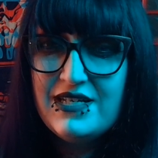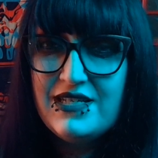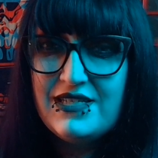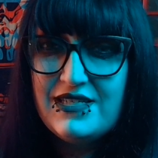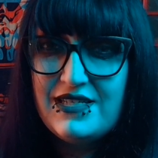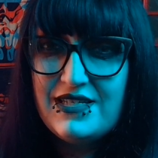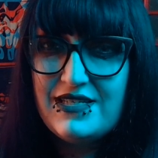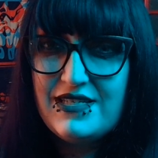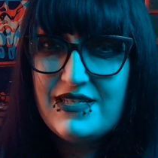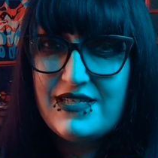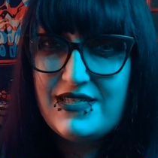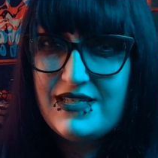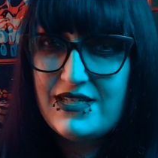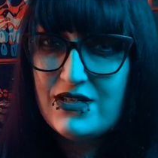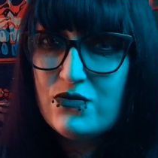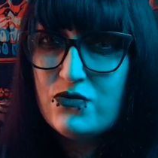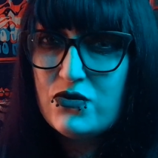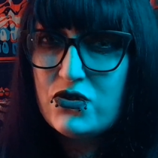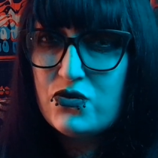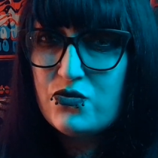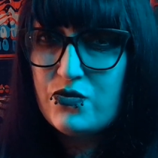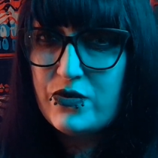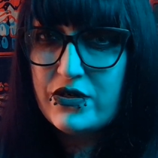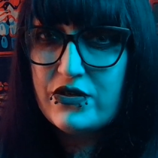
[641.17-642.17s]
to
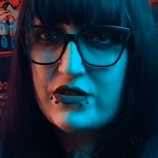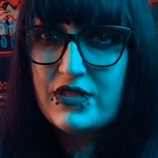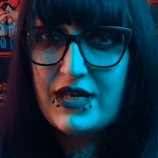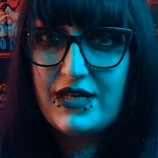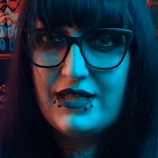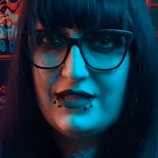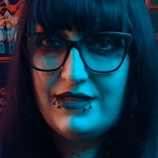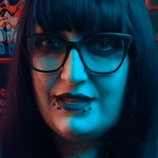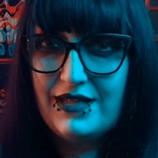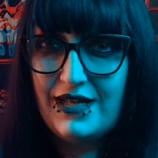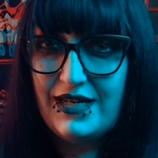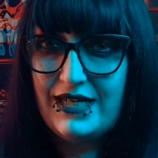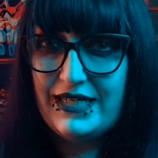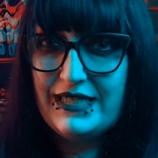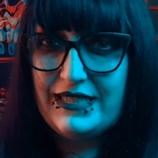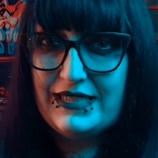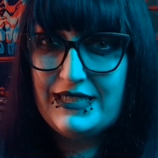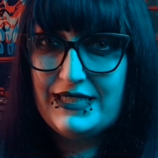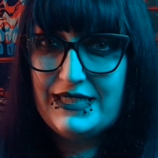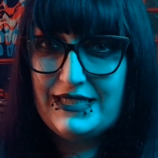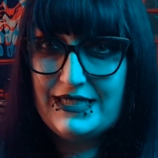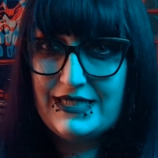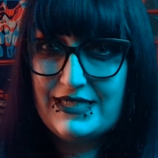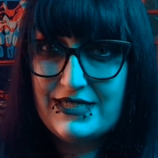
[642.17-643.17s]
distinguish where that
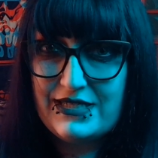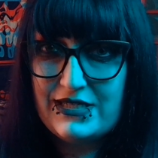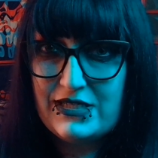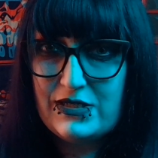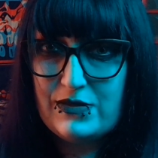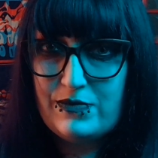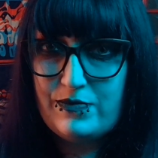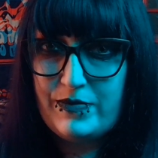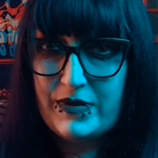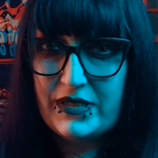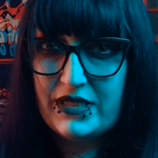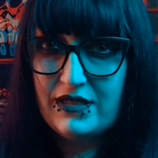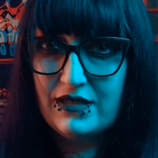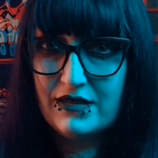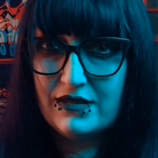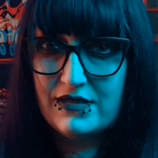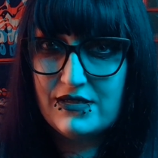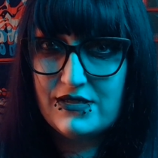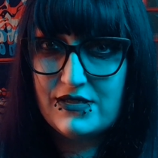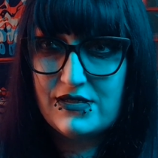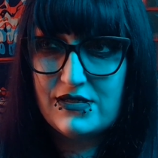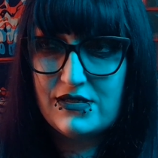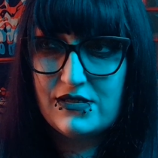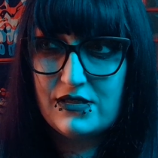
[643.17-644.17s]
line is,
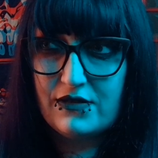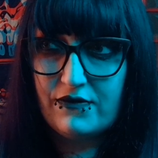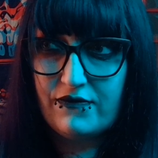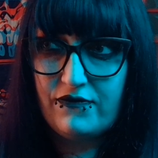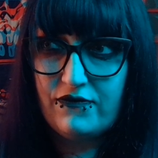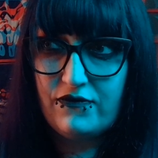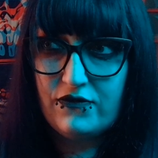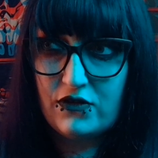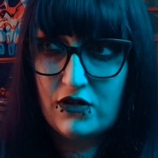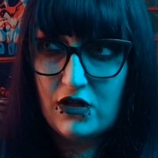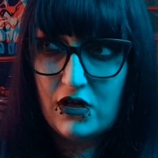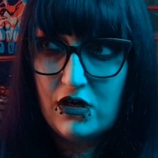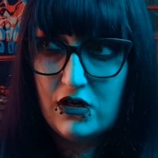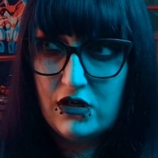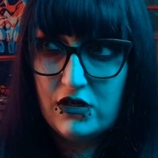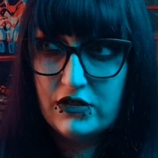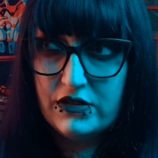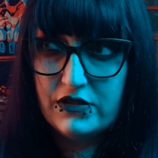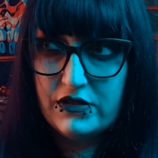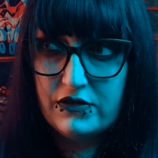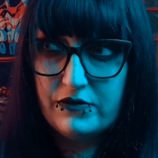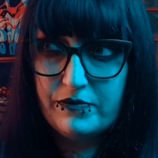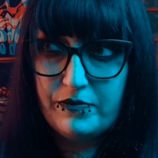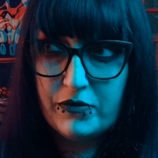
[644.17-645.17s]
because the
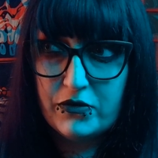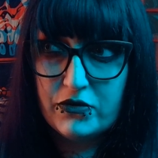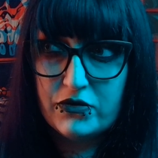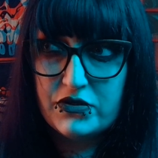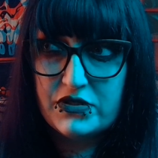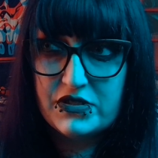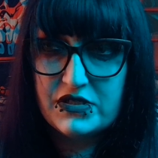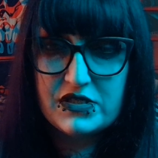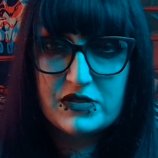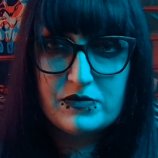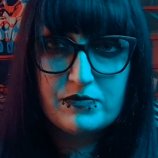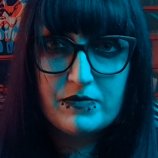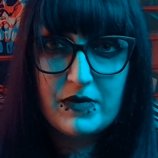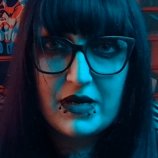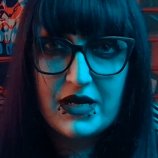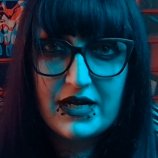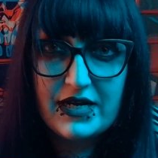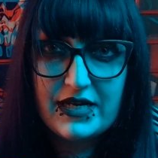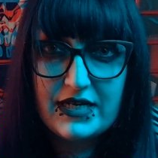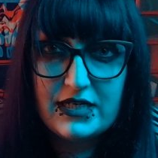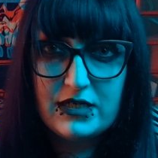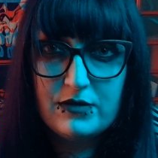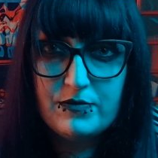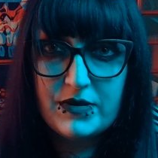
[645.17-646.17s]
flaw in the person's
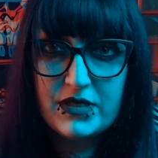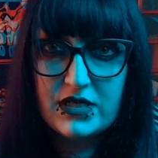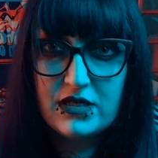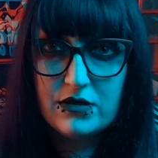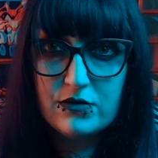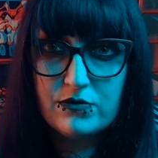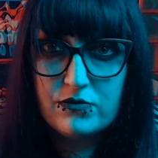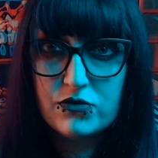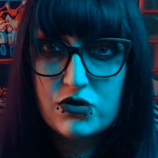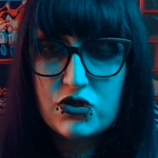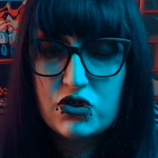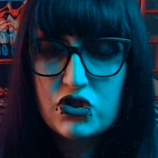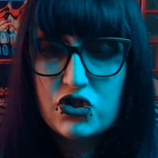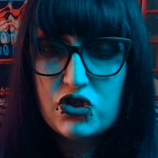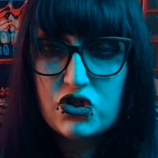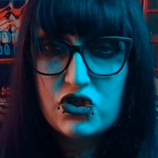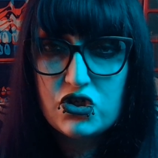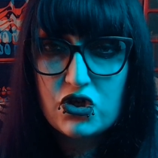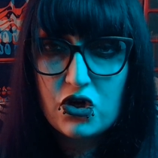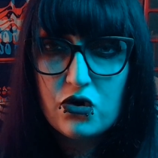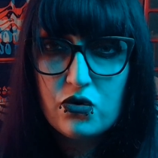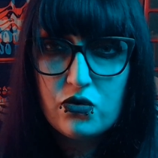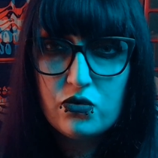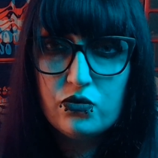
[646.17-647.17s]
mind becomes
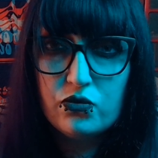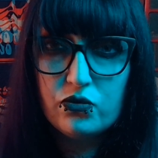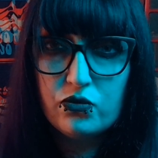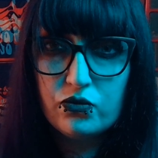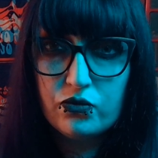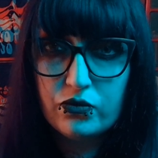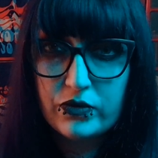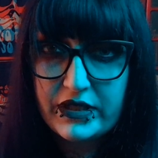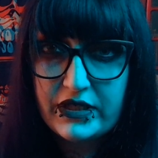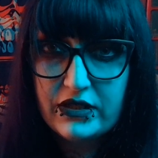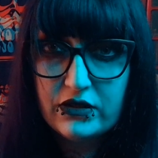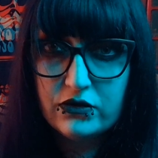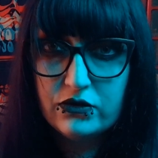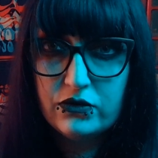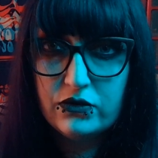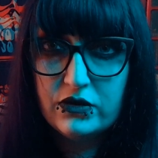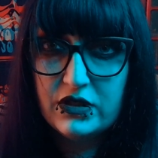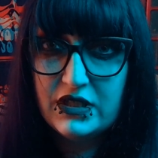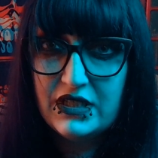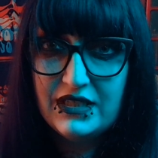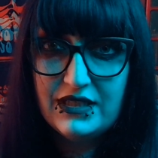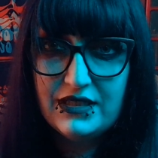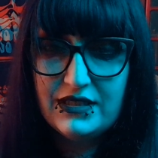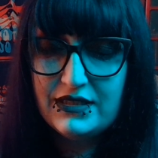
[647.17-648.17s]
so
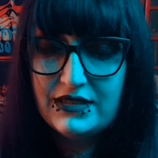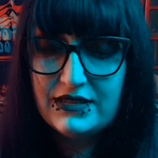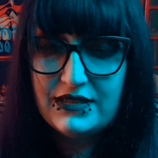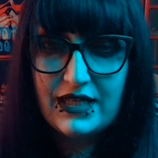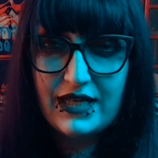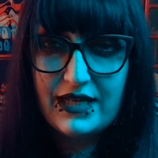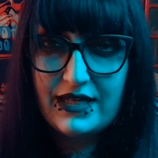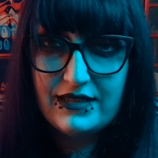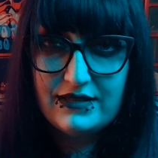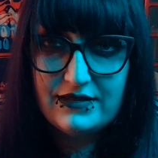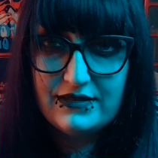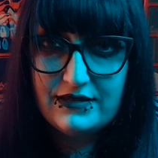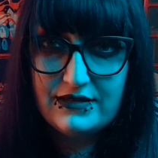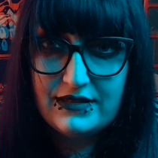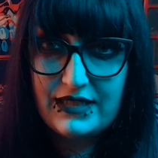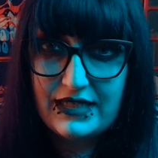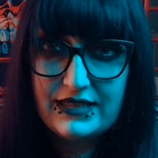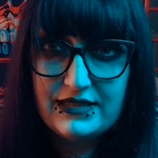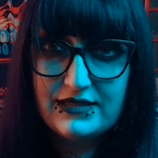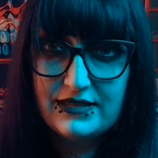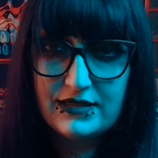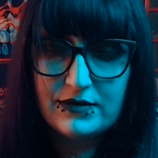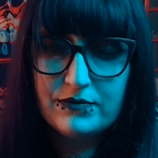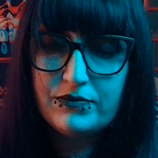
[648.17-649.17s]
real that
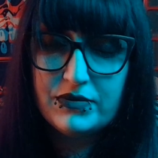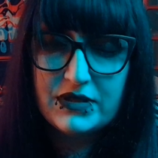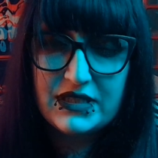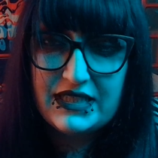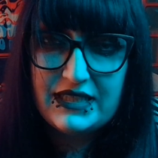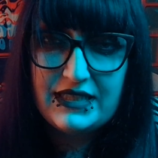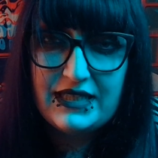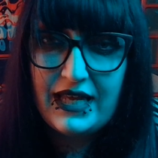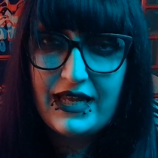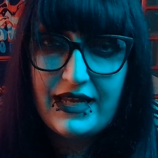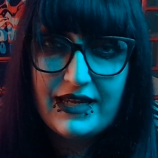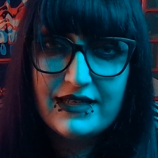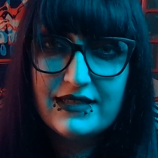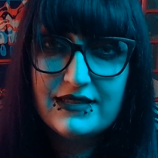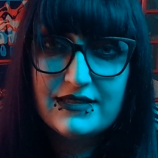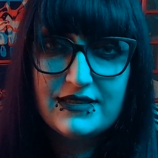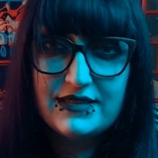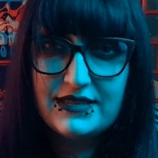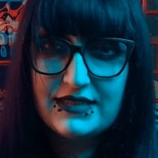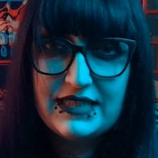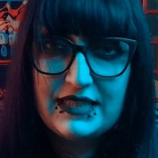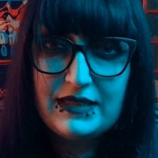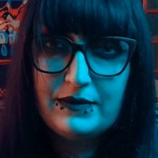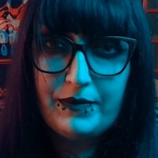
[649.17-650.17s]
they simply can't
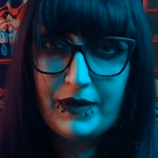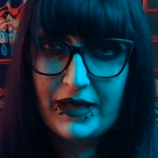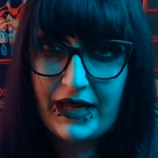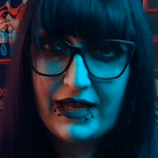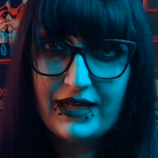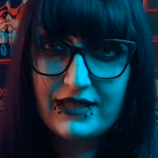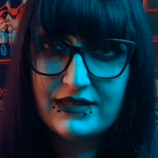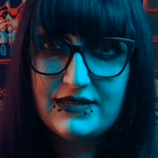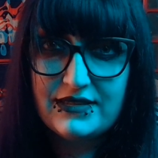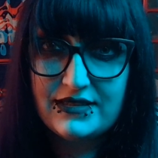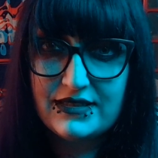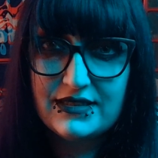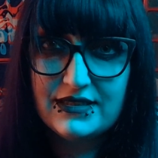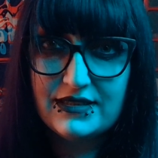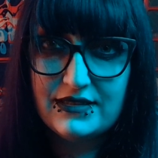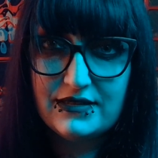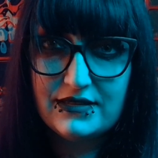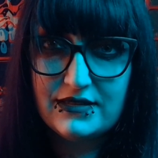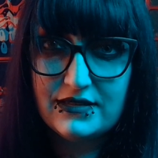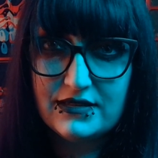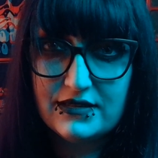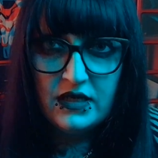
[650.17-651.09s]
see past it.